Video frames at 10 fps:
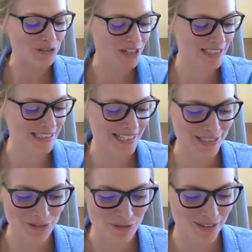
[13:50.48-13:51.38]
I was trying to stay
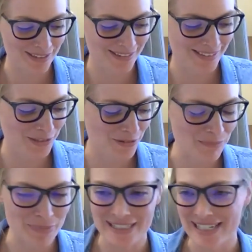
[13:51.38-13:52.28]
so
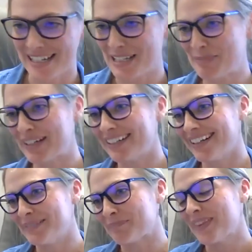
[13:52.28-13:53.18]
upbeat, Katie, but
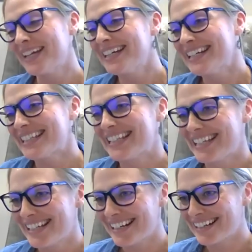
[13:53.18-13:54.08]

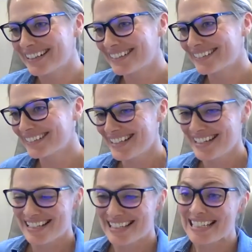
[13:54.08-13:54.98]
the
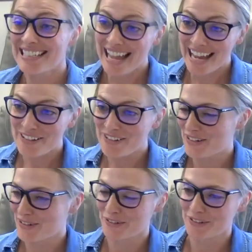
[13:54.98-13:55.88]
sadder
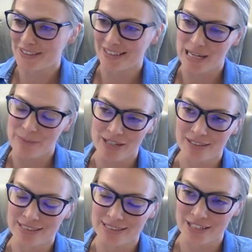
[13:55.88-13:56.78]
news that came out
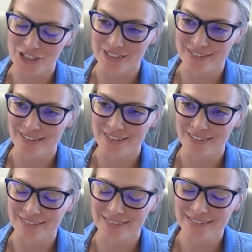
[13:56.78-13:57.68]
of this session
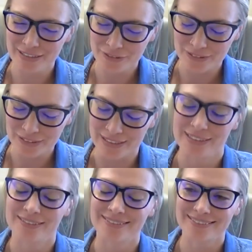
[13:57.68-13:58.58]
on
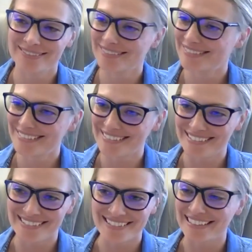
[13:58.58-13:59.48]
literally
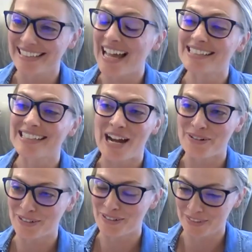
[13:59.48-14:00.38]
the last
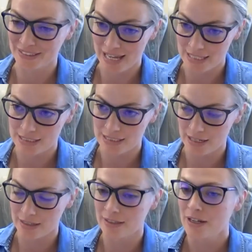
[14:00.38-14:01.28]
hour of the last
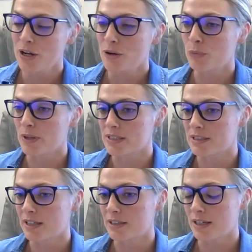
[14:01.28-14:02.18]
day was
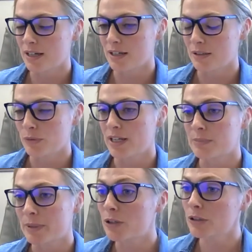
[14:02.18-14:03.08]
that what has
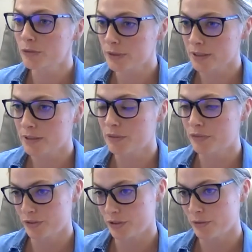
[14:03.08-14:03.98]
been colloquially
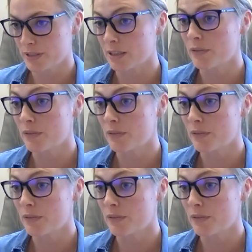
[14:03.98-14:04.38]
referred to as the